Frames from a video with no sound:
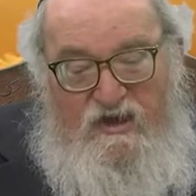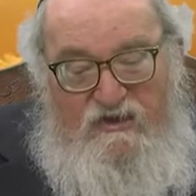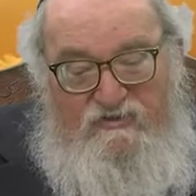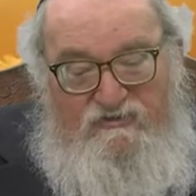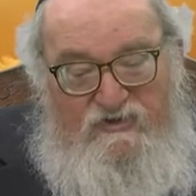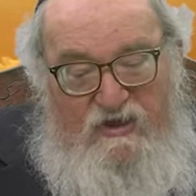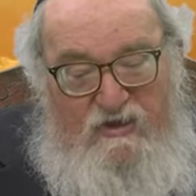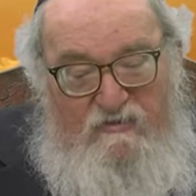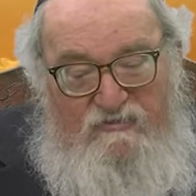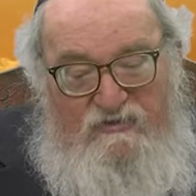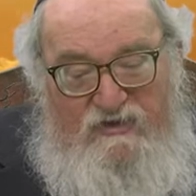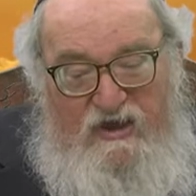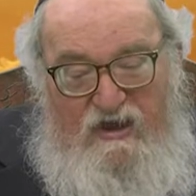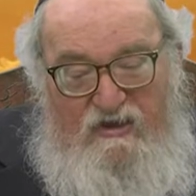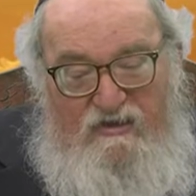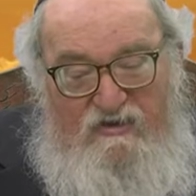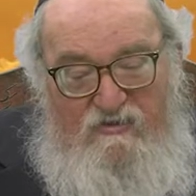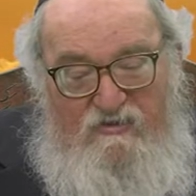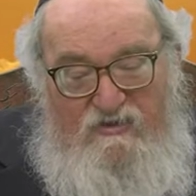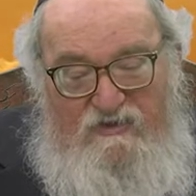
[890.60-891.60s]
Hashem's
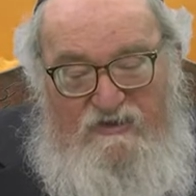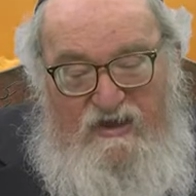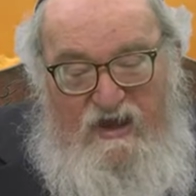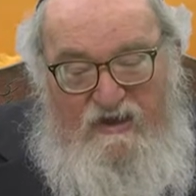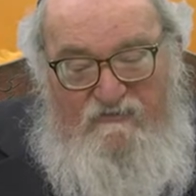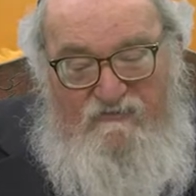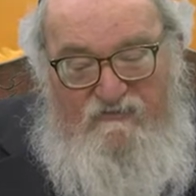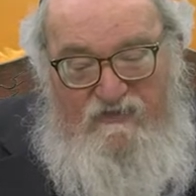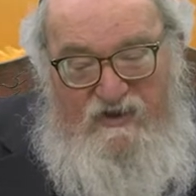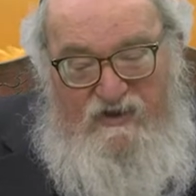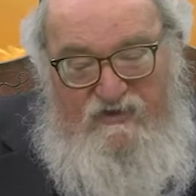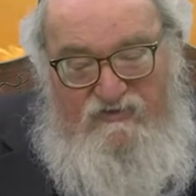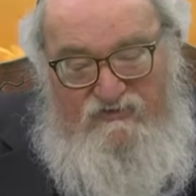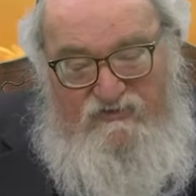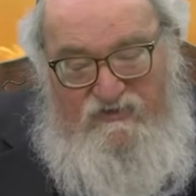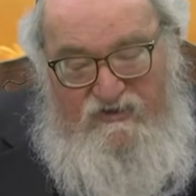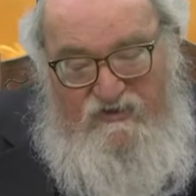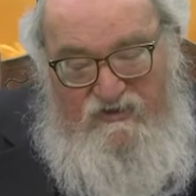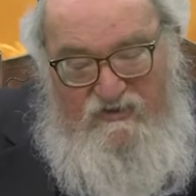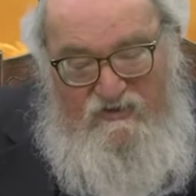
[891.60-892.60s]
anger is not
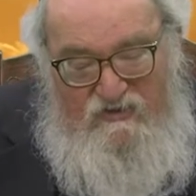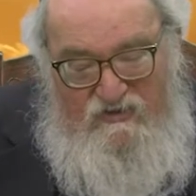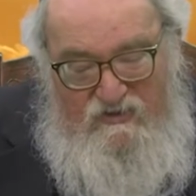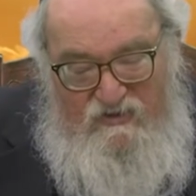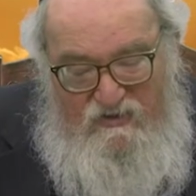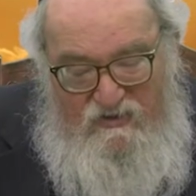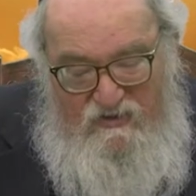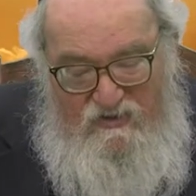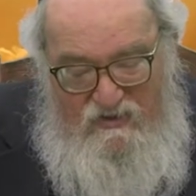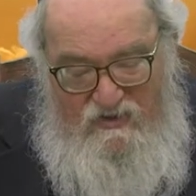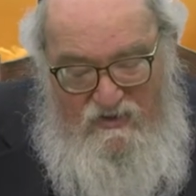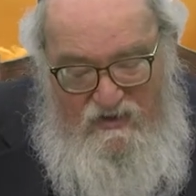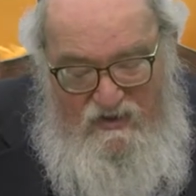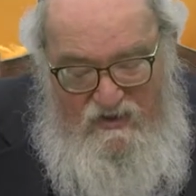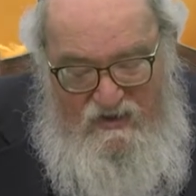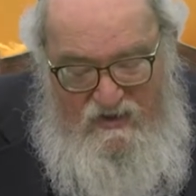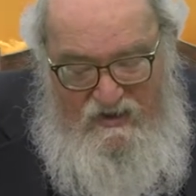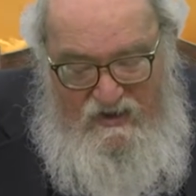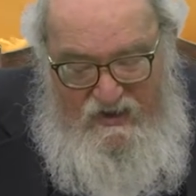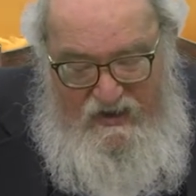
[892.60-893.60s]
finished,
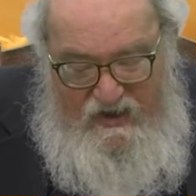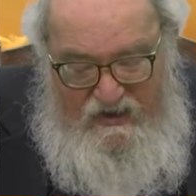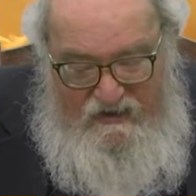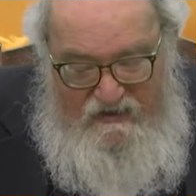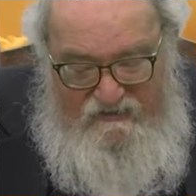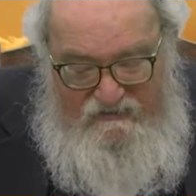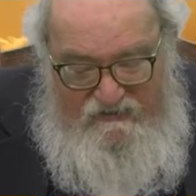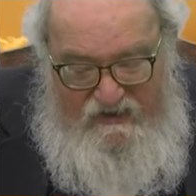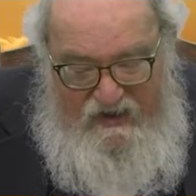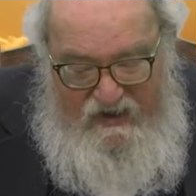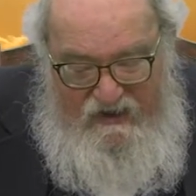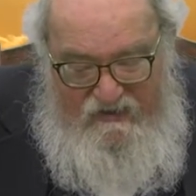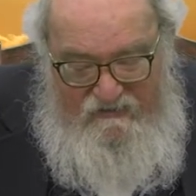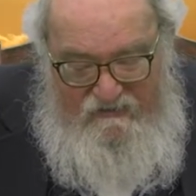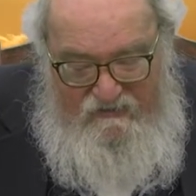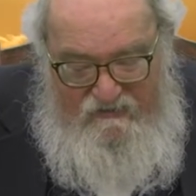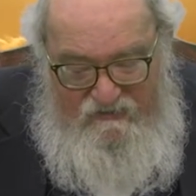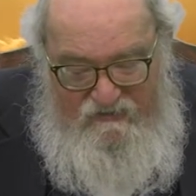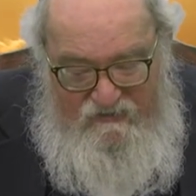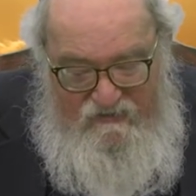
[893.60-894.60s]
and his
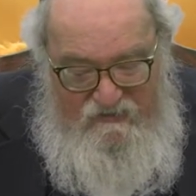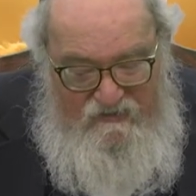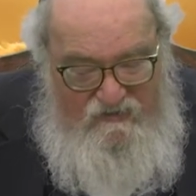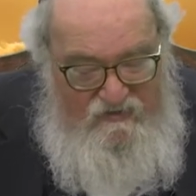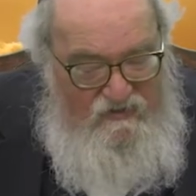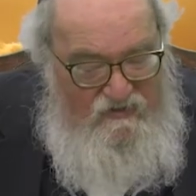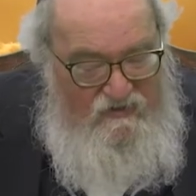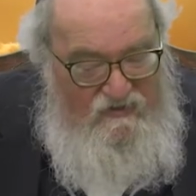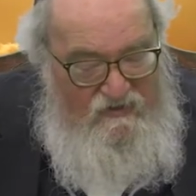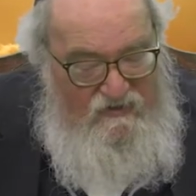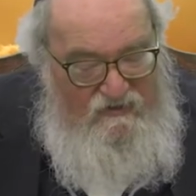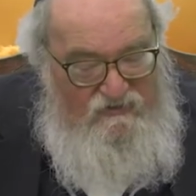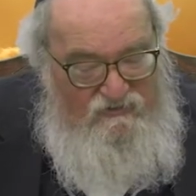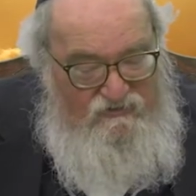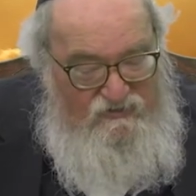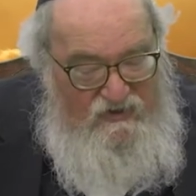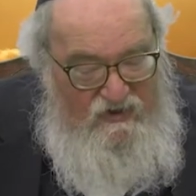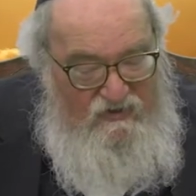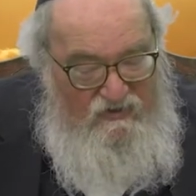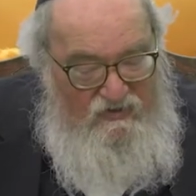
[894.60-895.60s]
hand is
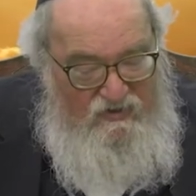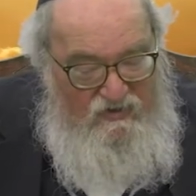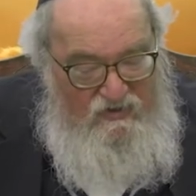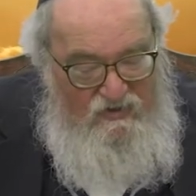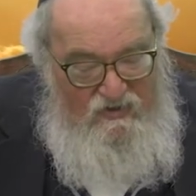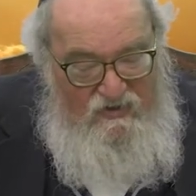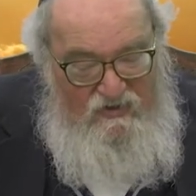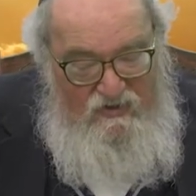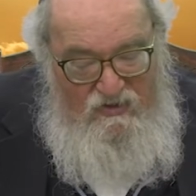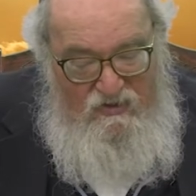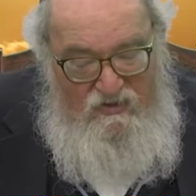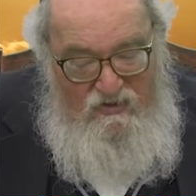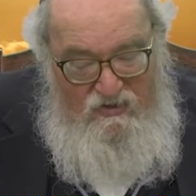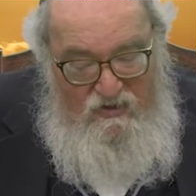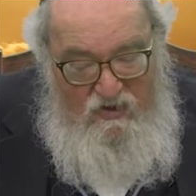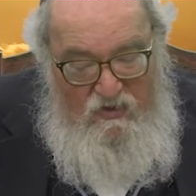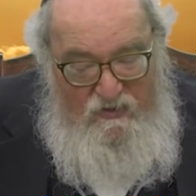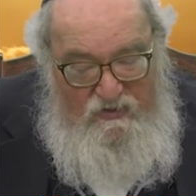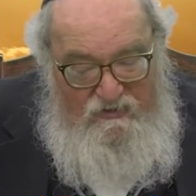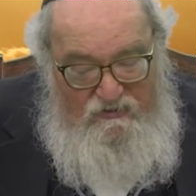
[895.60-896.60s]
still
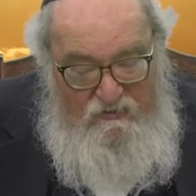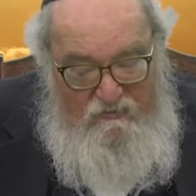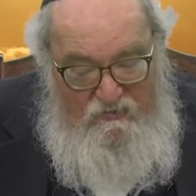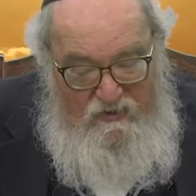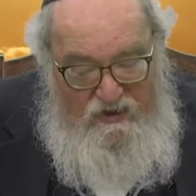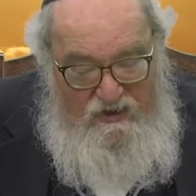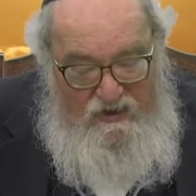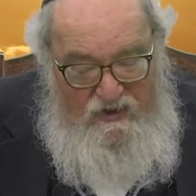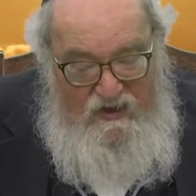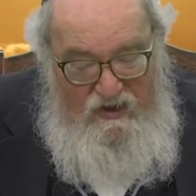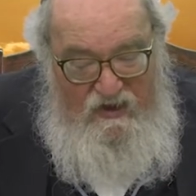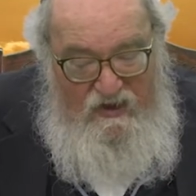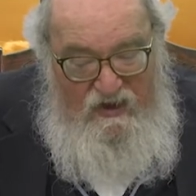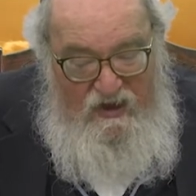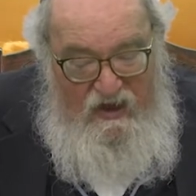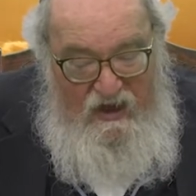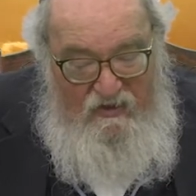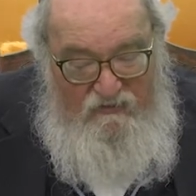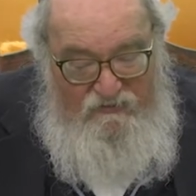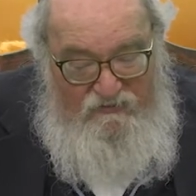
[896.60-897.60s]
going to be
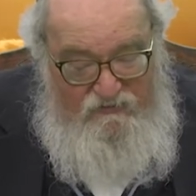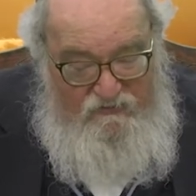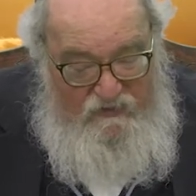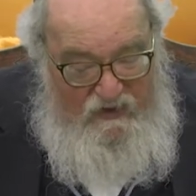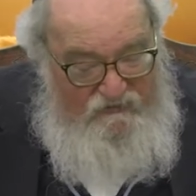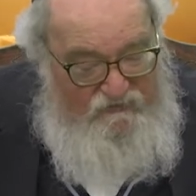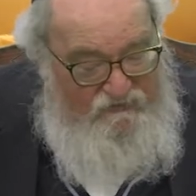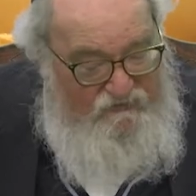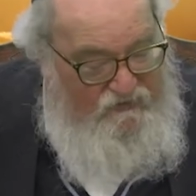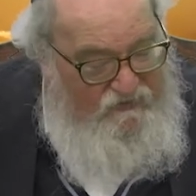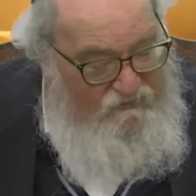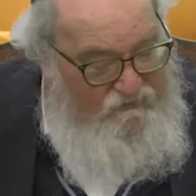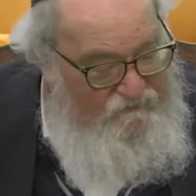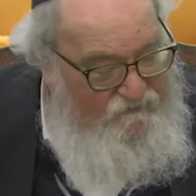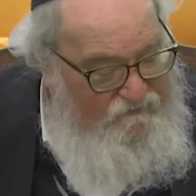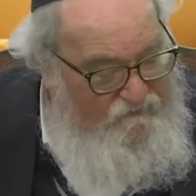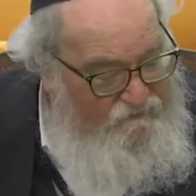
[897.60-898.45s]
outstretched.